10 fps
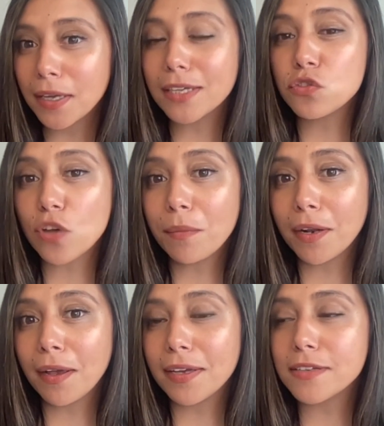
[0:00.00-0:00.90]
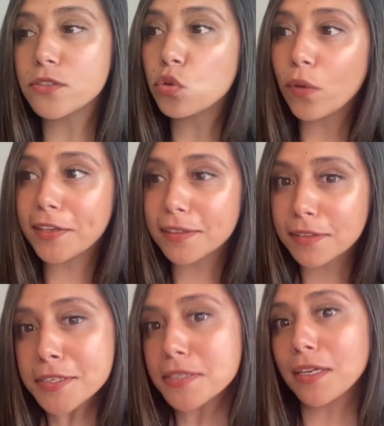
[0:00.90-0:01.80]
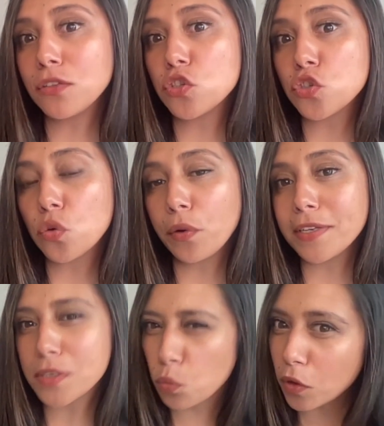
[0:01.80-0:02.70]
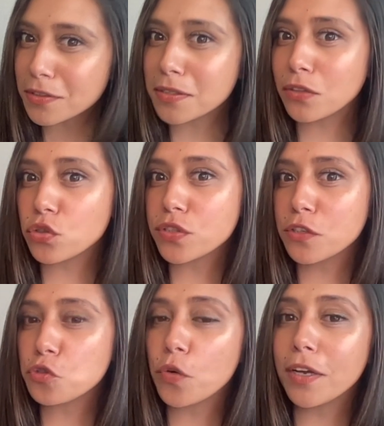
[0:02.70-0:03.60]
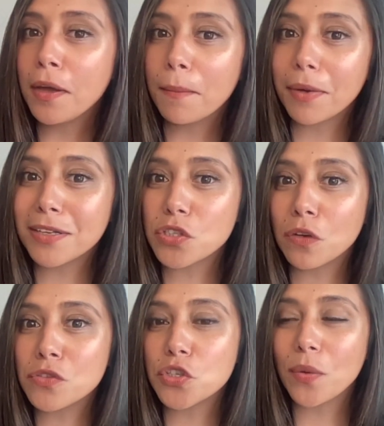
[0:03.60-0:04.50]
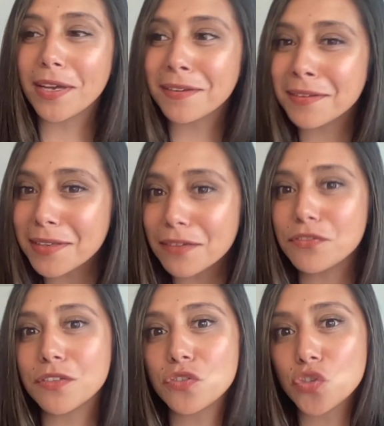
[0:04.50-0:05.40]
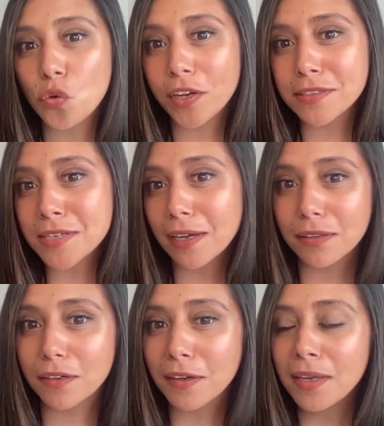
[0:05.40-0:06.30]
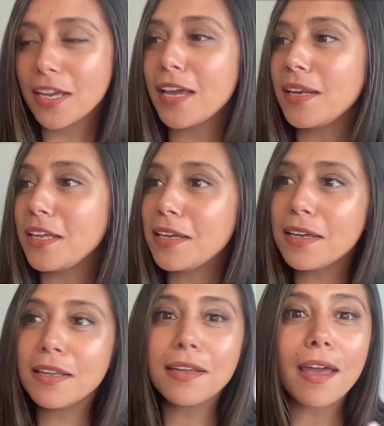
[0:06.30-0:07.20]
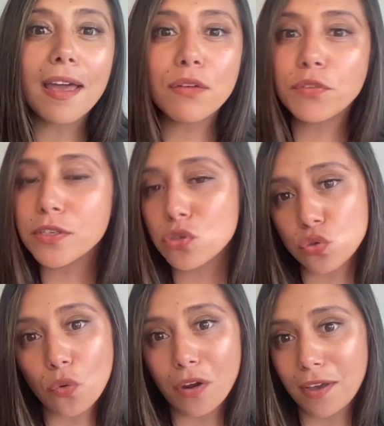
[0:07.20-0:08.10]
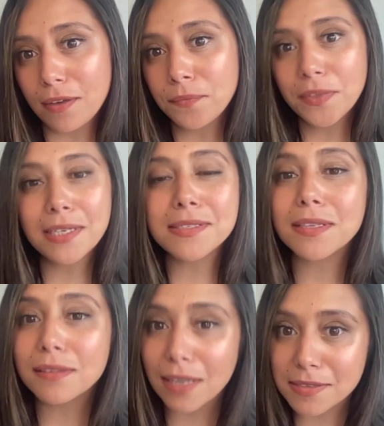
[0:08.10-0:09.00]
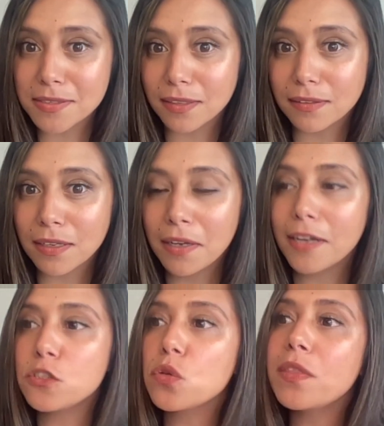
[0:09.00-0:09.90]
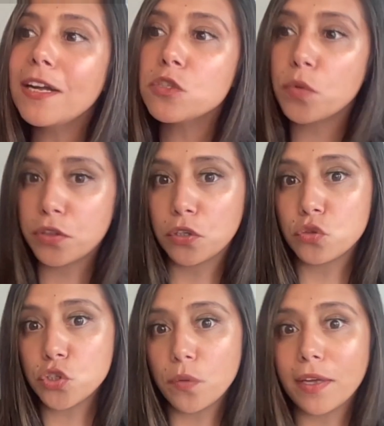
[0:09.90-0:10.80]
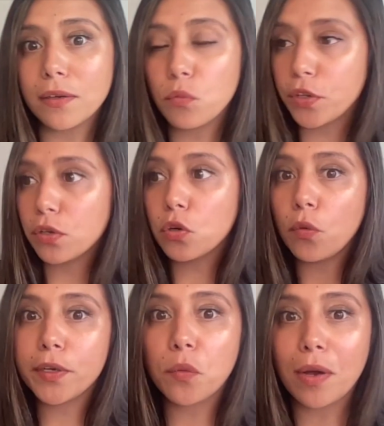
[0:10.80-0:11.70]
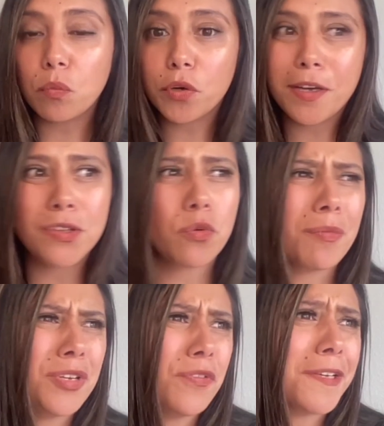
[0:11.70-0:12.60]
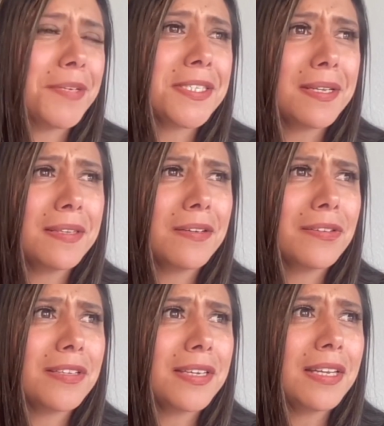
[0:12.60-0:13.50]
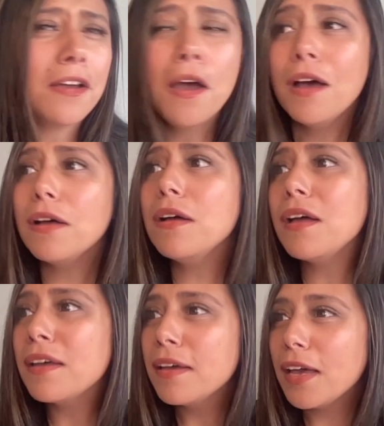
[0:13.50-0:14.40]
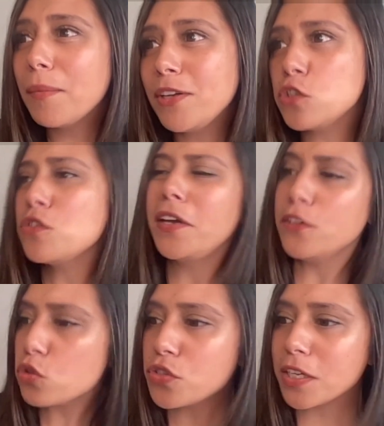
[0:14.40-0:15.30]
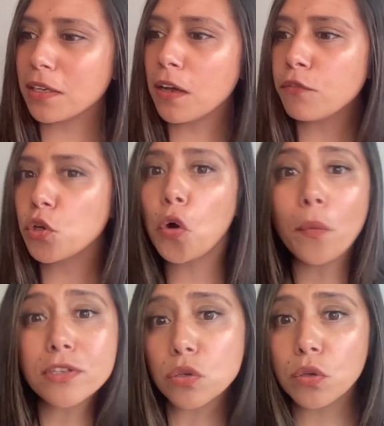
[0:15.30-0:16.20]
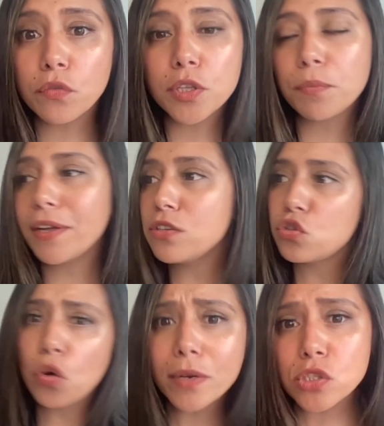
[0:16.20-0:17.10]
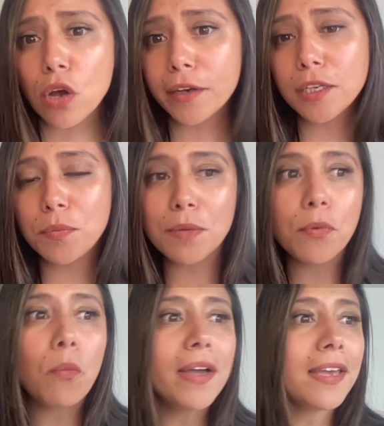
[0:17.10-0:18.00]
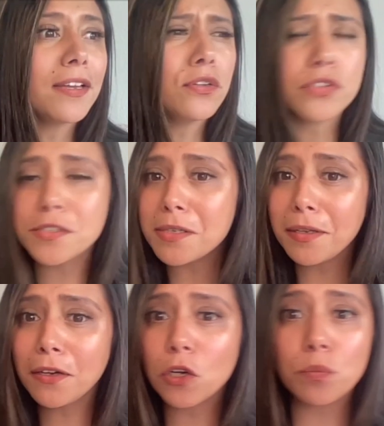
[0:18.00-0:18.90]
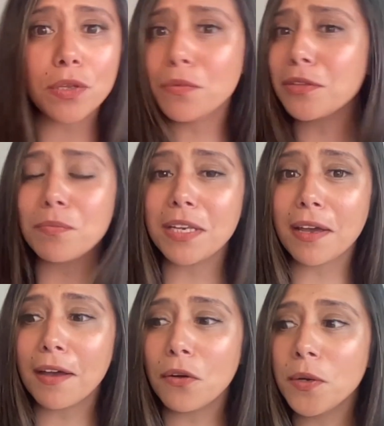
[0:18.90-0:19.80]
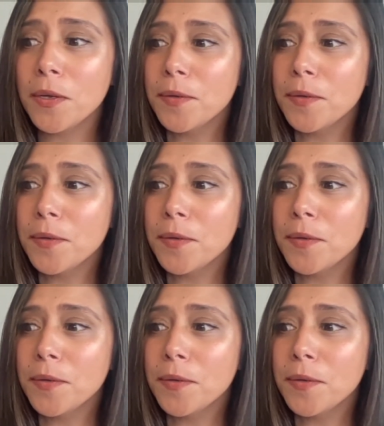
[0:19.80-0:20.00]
And Gemini is great at listening to stories. It wants an interesting story, but it's also a gifted storyteller. And in every story is a lesson. And so that's what they're doing when they're going around working the room. And you can be sitting there thinking, oh, am I just not interesting enough? You're always all over the place. You're always talking to people. Why can't you just sit here and be with me now?